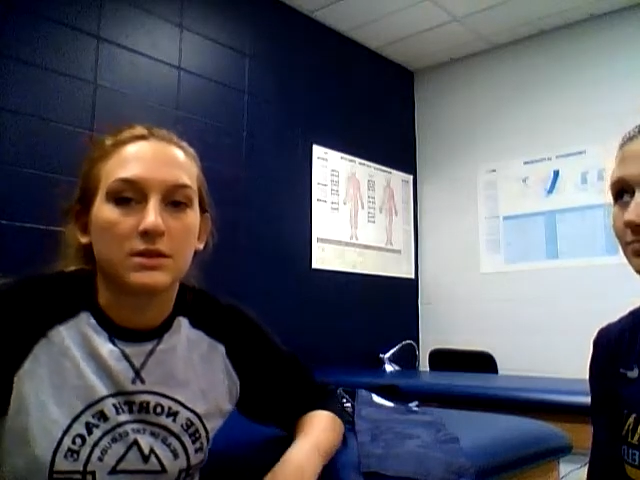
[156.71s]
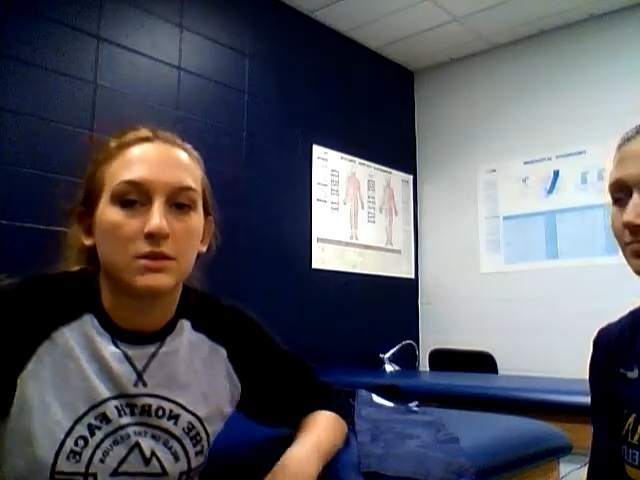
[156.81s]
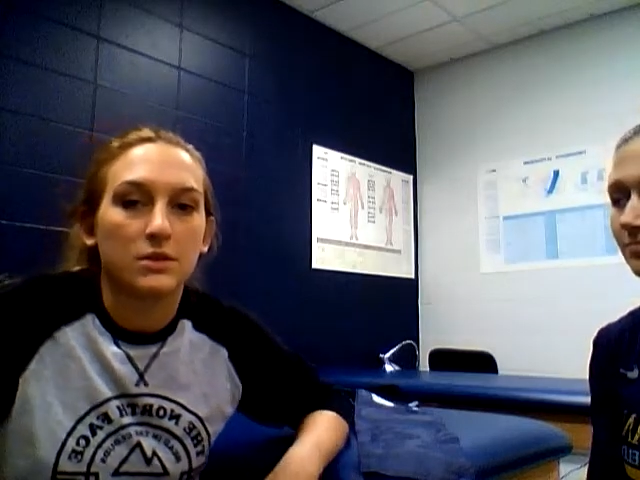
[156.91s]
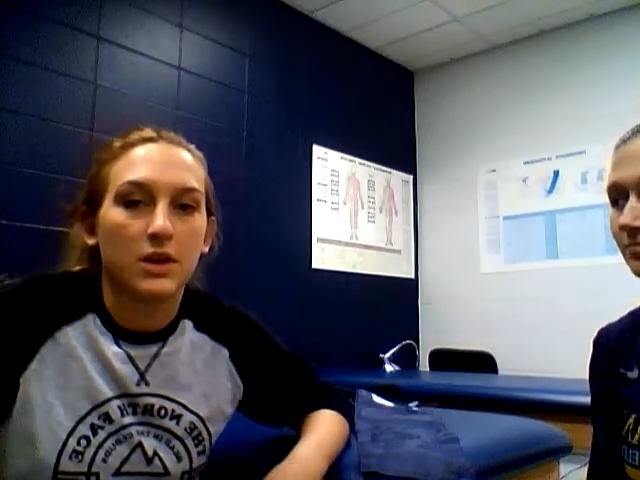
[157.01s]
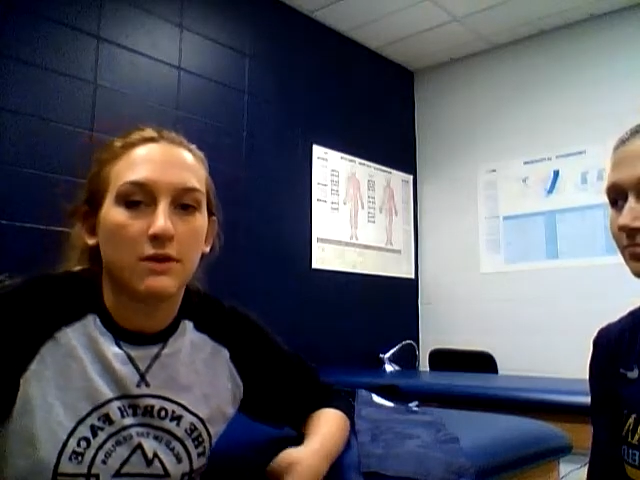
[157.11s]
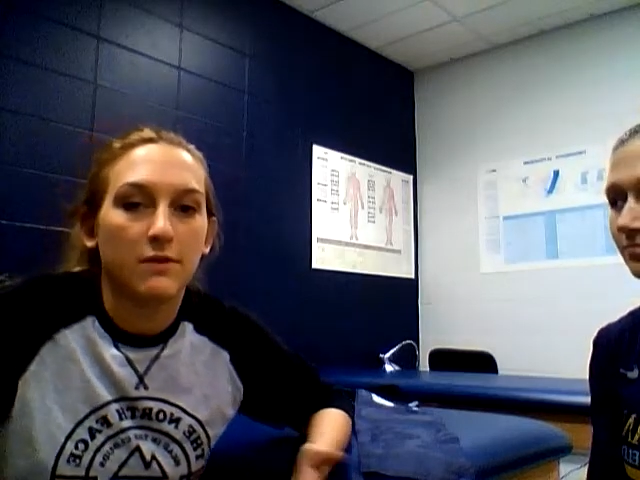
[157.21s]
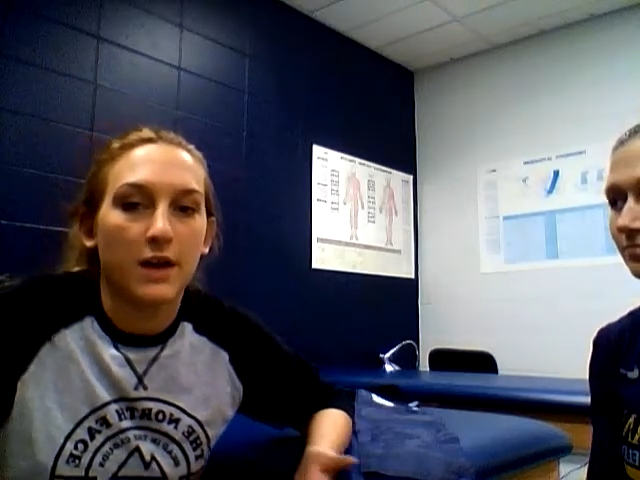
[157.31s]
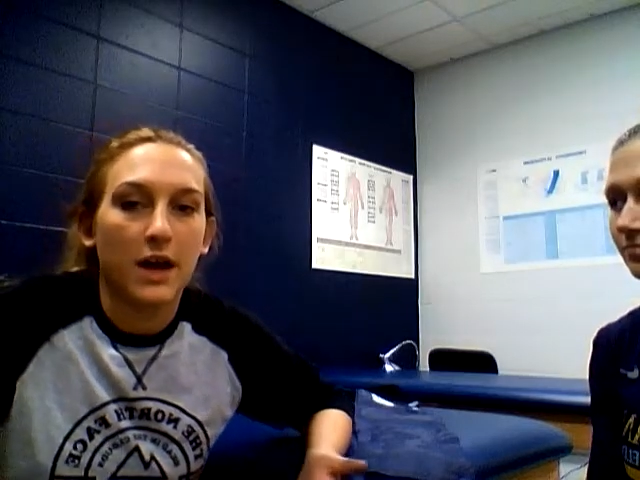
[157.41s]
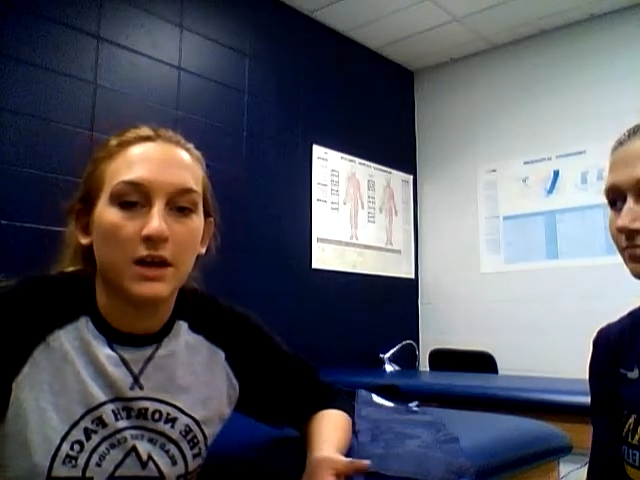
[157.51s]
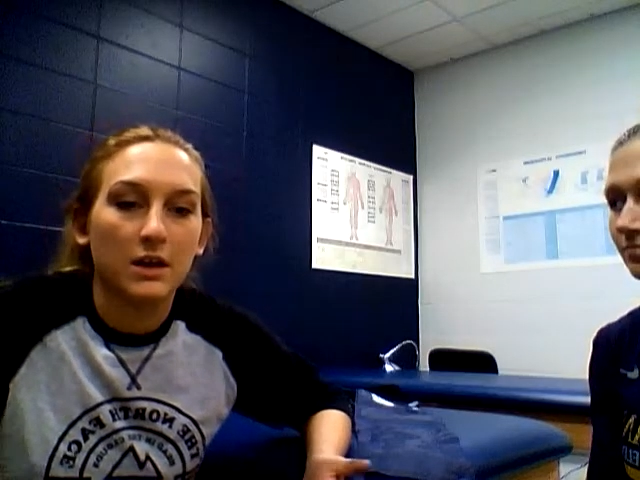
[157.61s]
so like
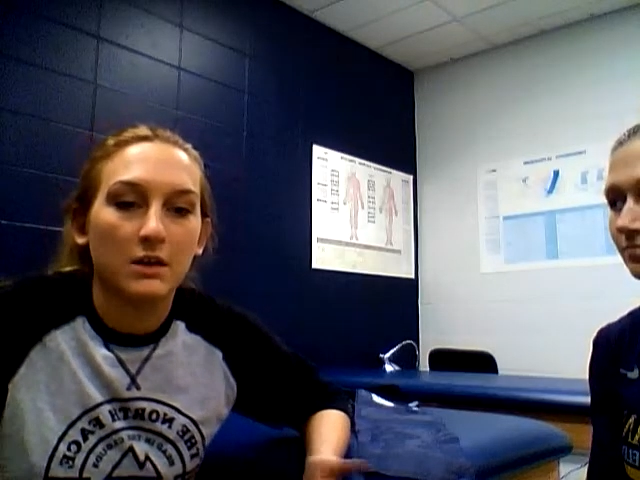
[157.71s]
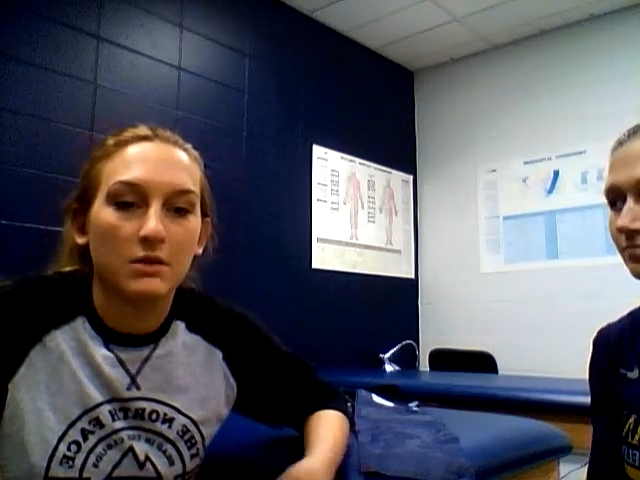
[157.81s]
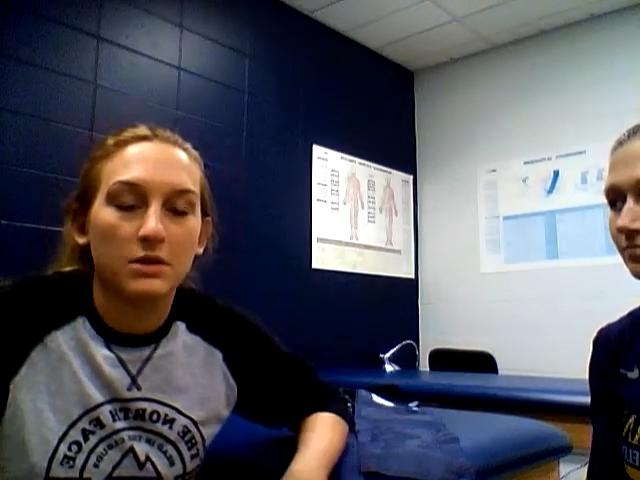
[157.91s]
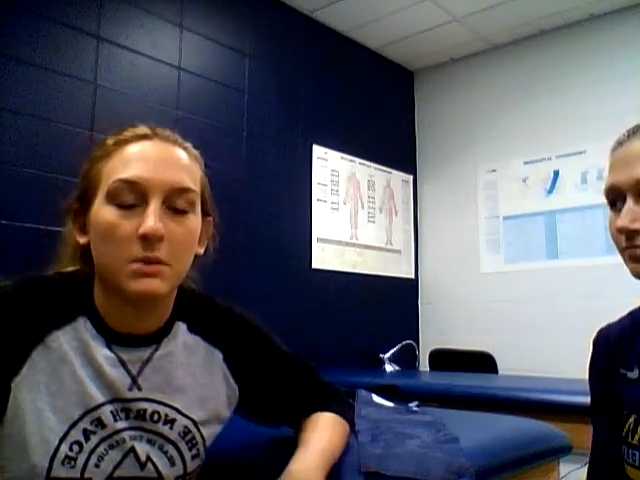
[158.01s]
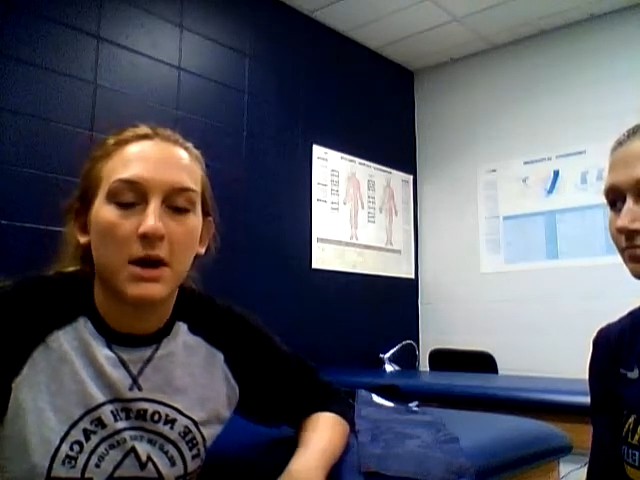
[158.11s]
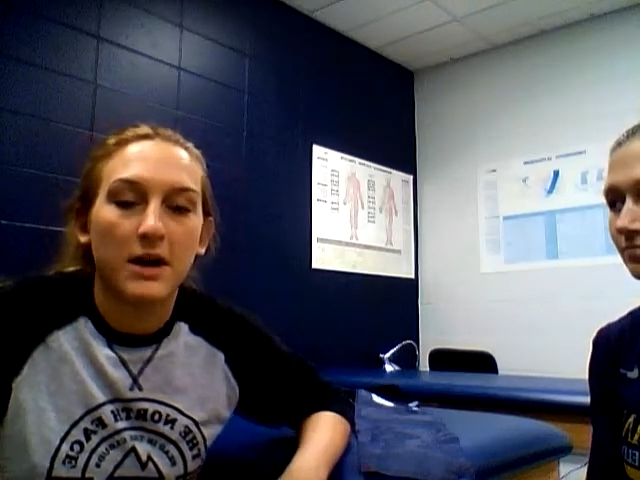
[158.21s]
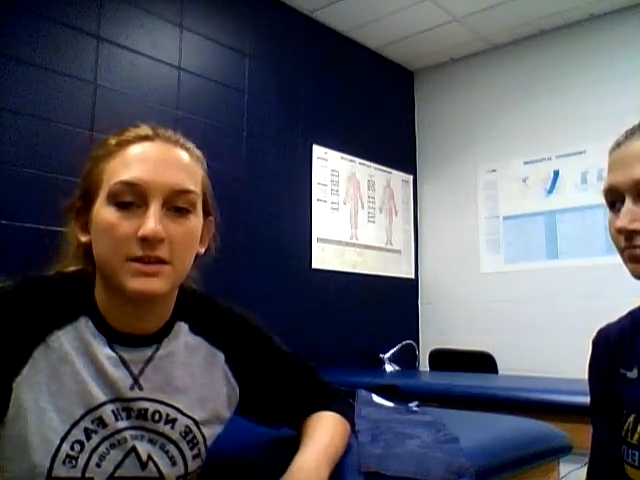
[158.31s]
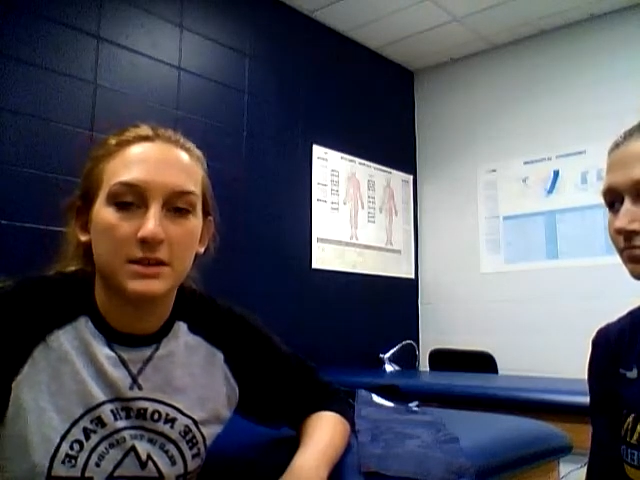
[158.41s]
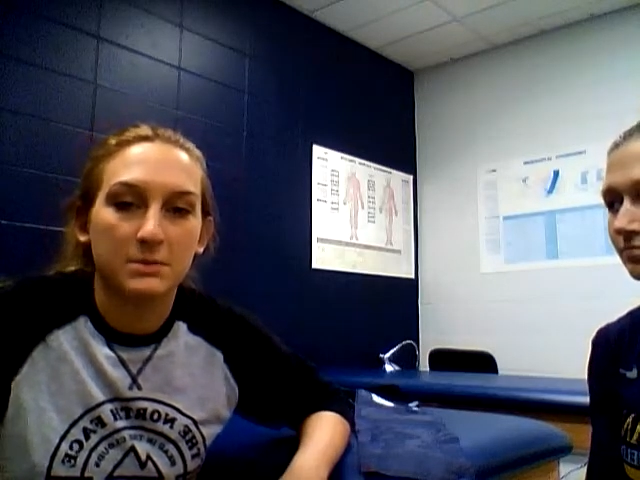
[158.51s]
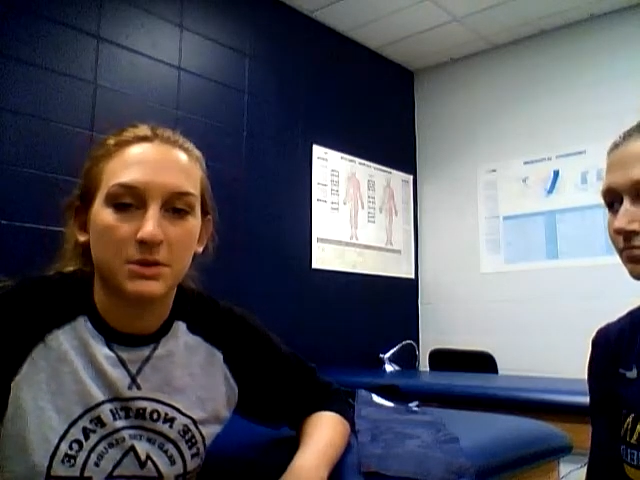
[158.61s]
fatty
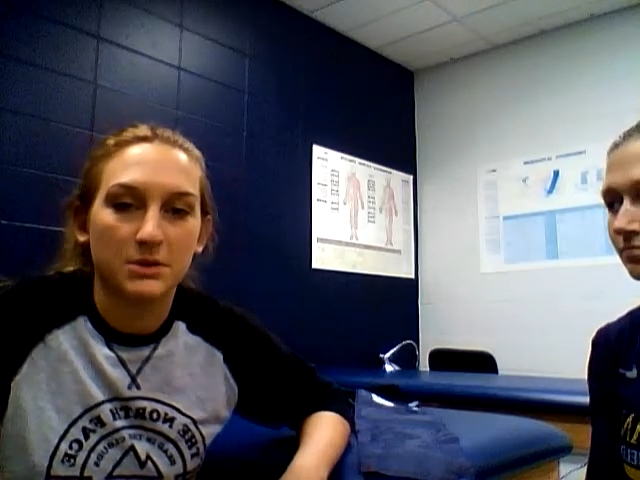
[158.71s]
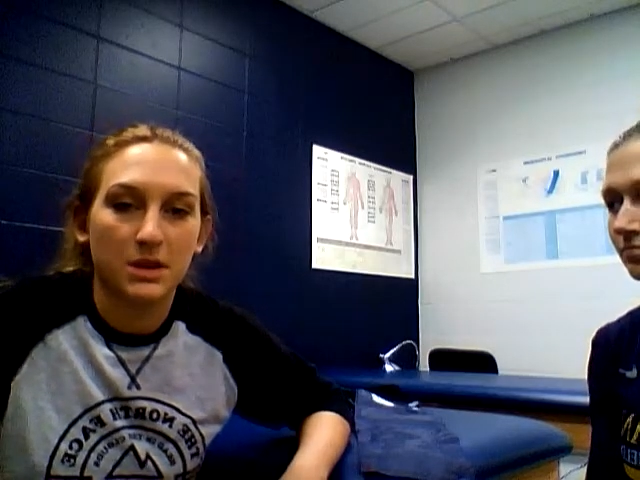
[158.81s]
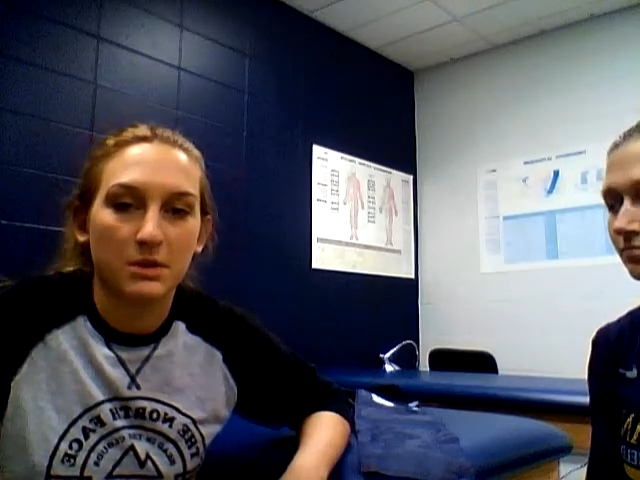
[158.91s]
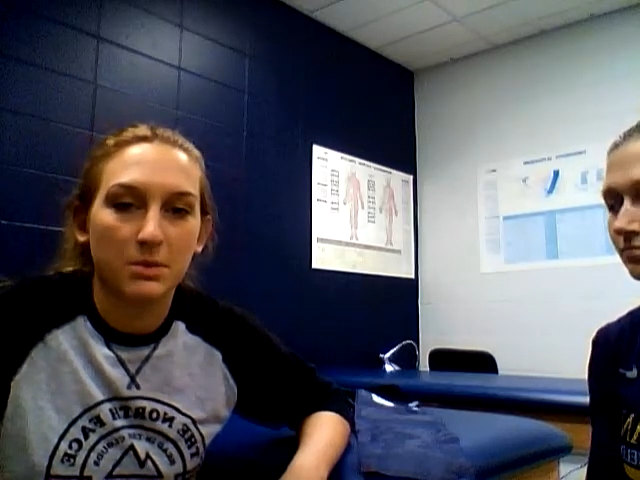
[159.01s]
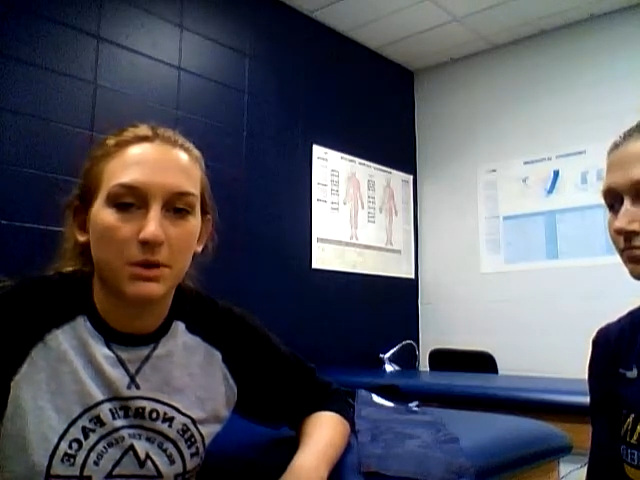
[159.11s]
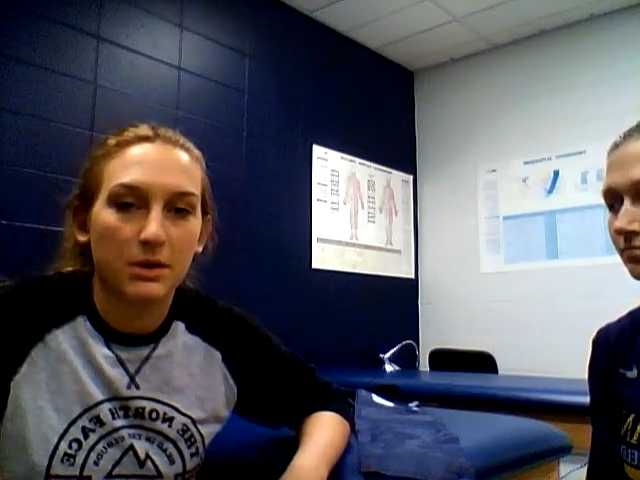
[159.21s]
deposits built up.